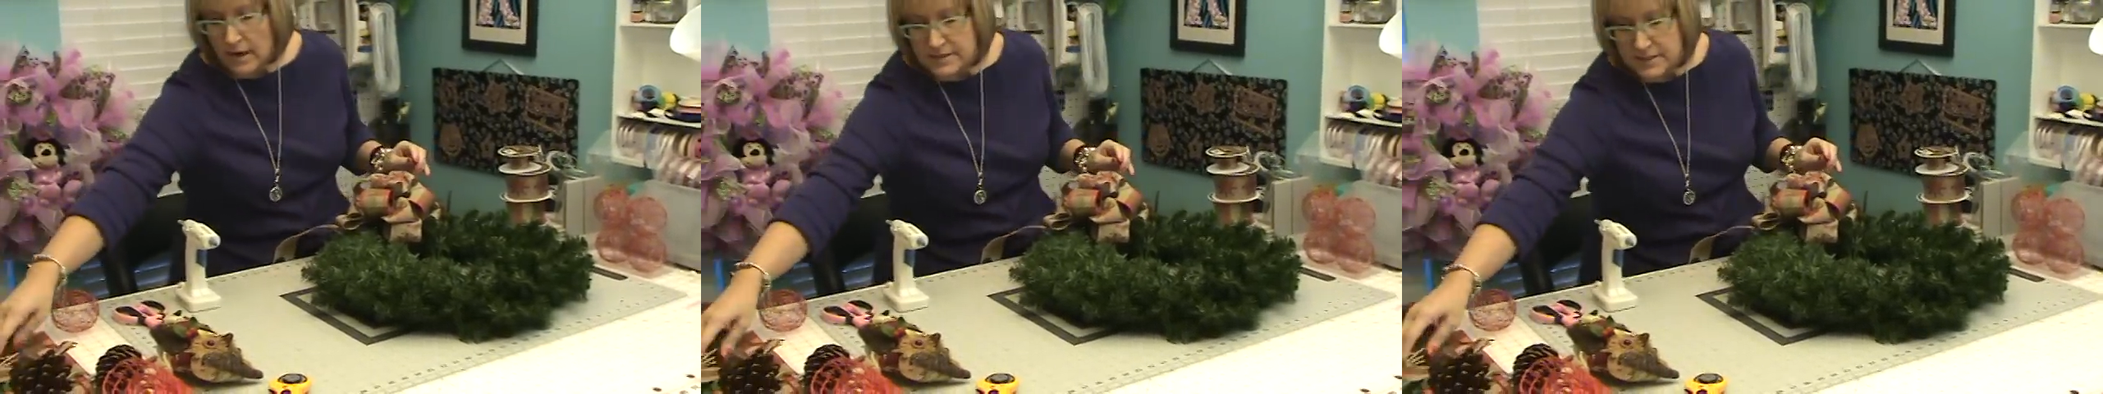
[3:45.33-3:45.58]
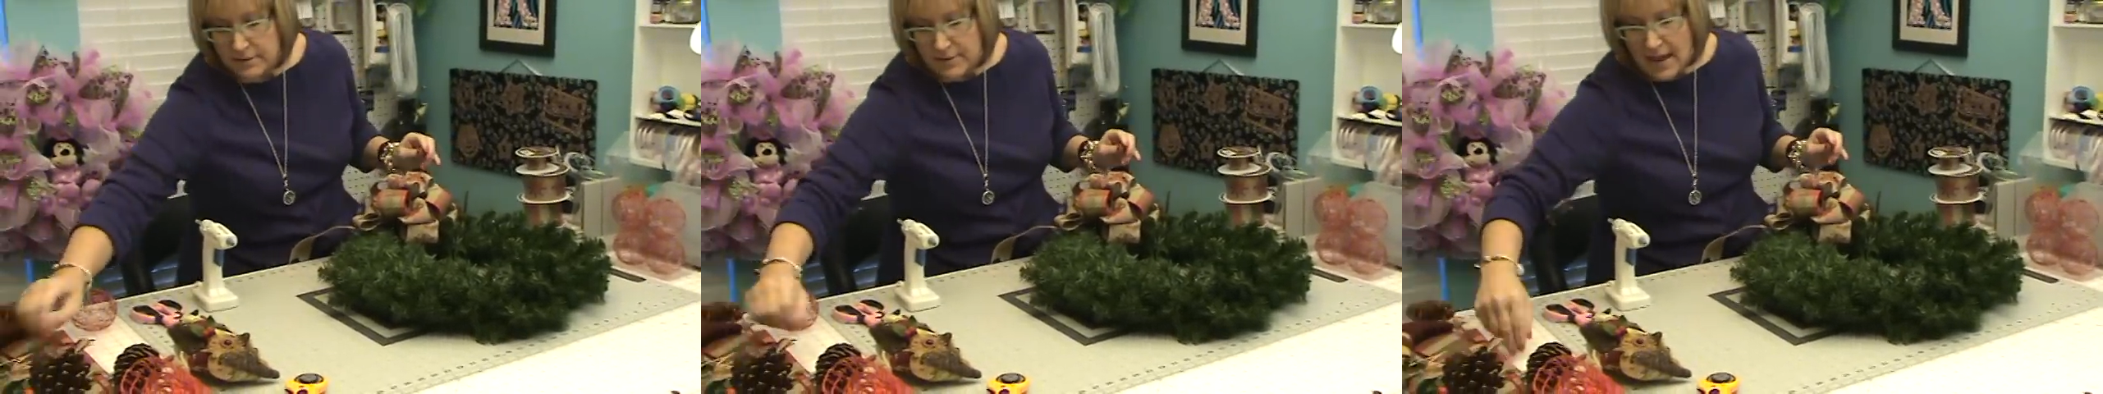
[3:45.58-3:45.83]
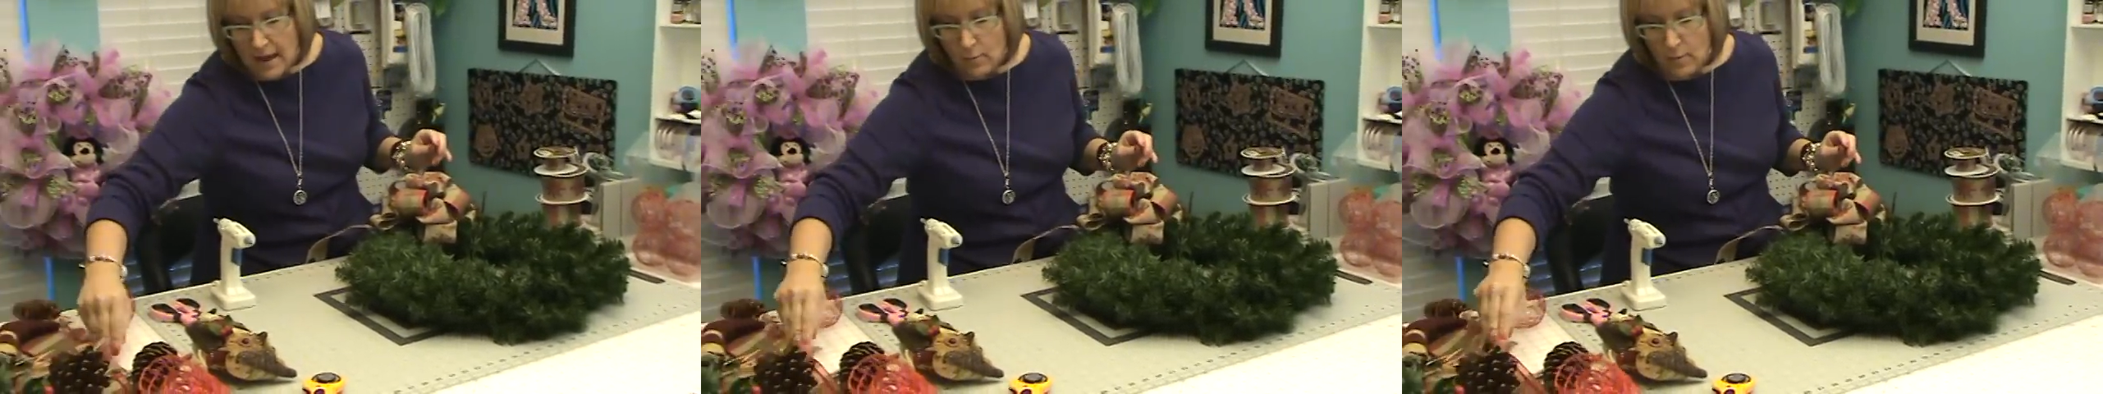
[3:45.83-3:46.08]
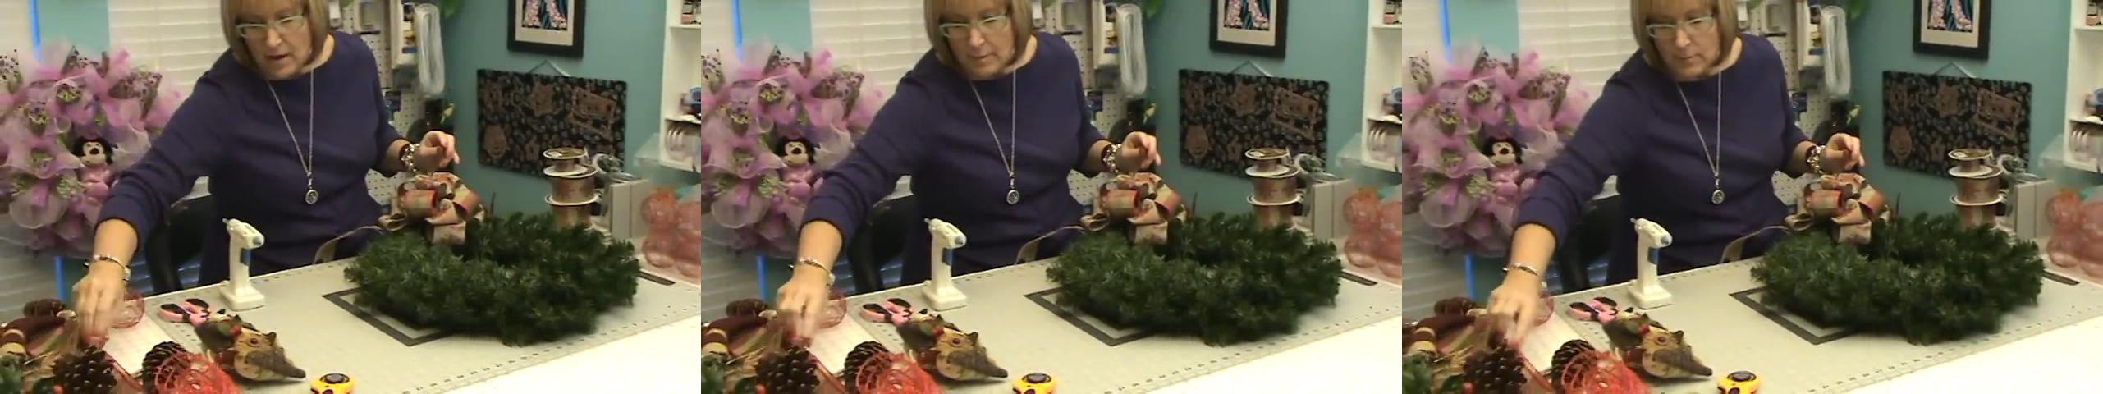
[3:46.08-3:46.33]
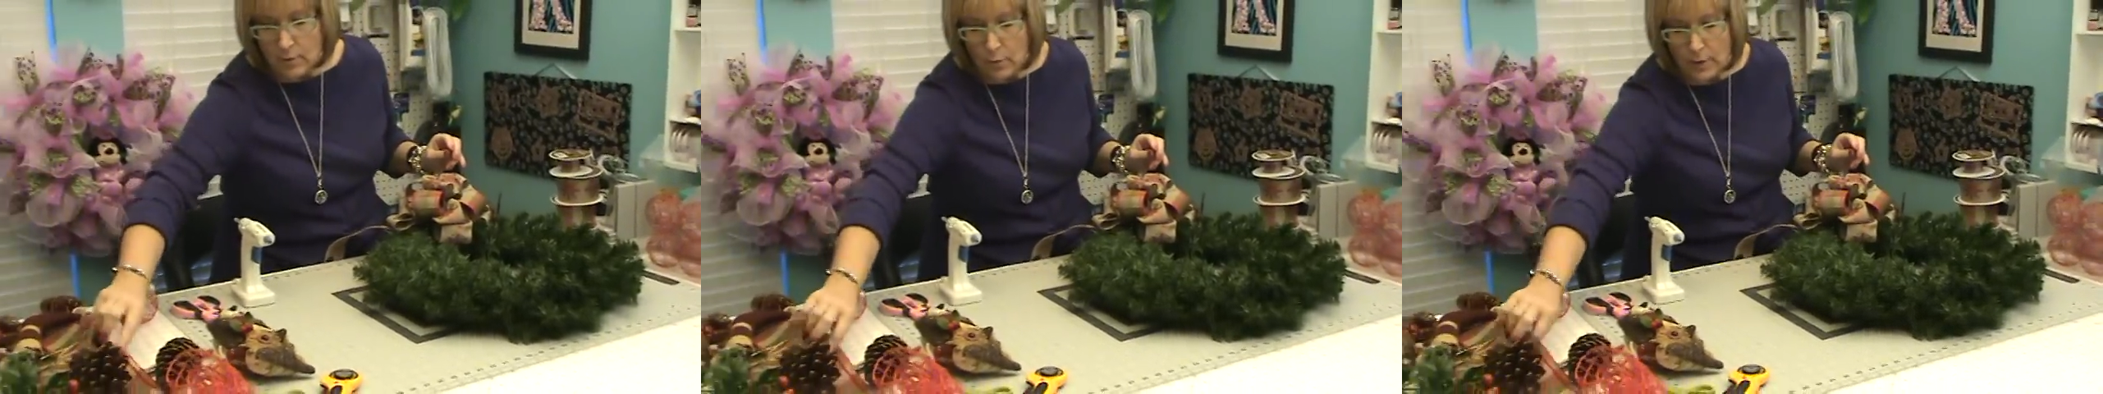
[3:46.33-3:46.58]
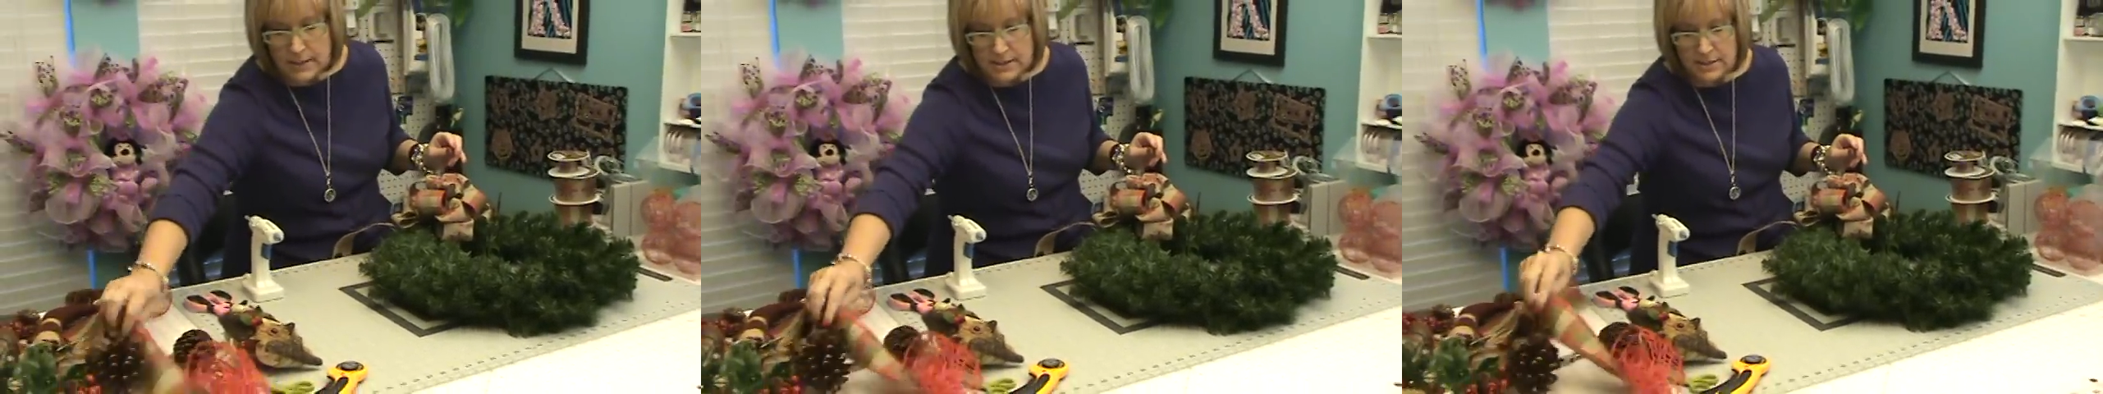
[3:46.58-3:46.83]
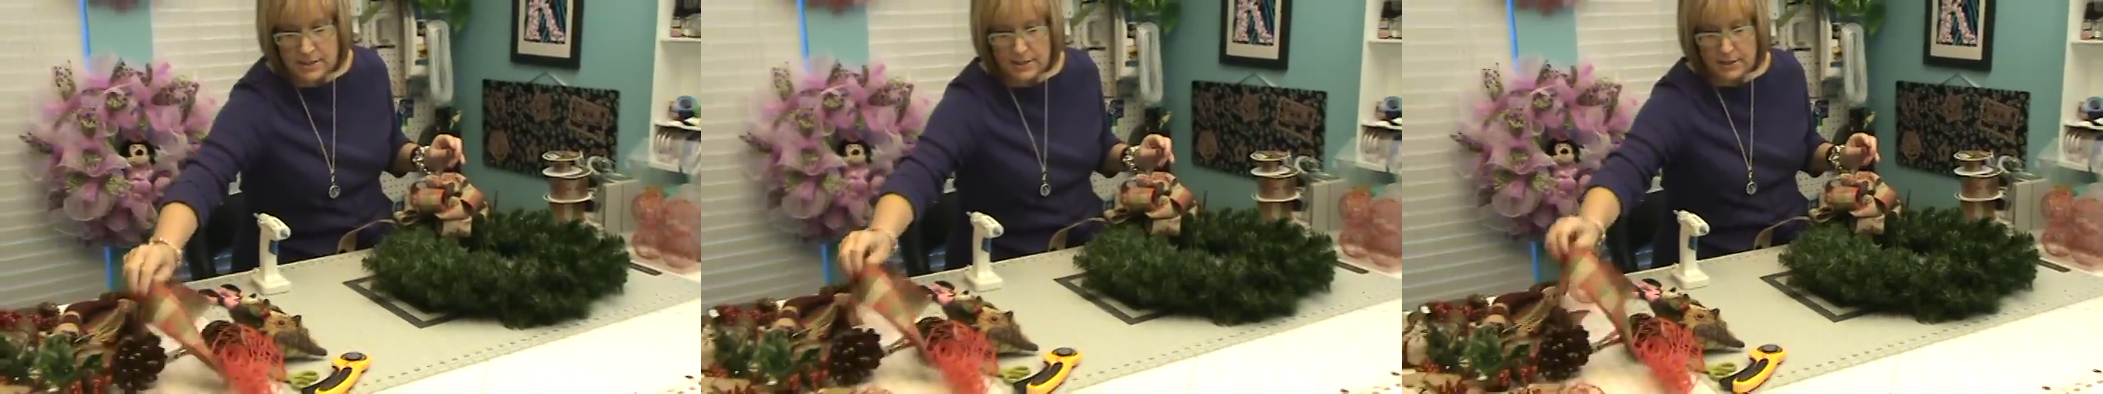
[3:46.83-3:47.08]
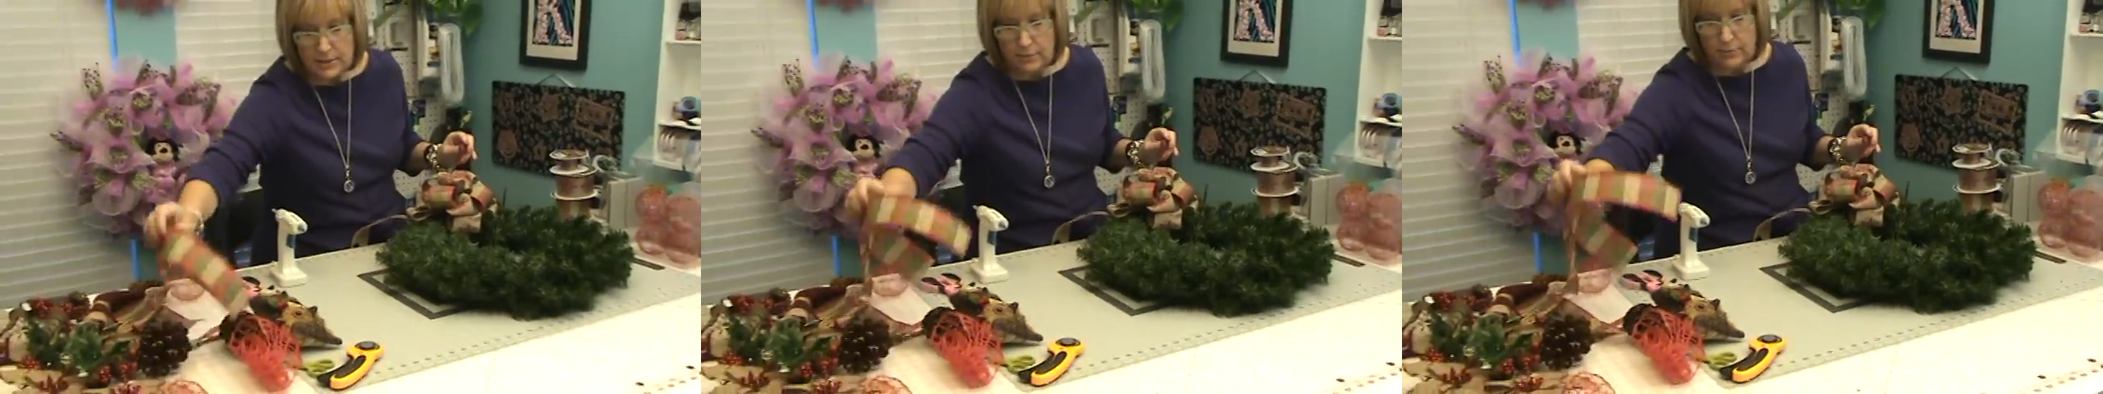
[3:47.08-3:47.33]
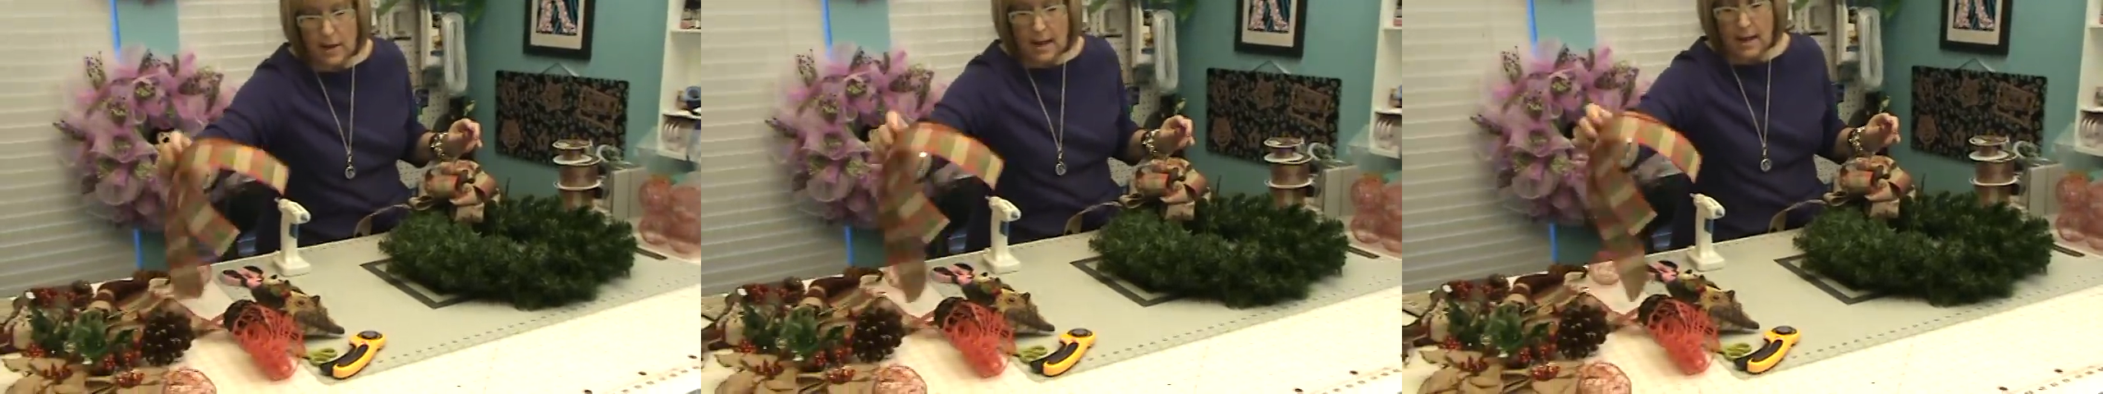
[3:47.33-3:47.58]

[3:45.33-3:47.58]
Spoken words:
I do that, what I'm going to do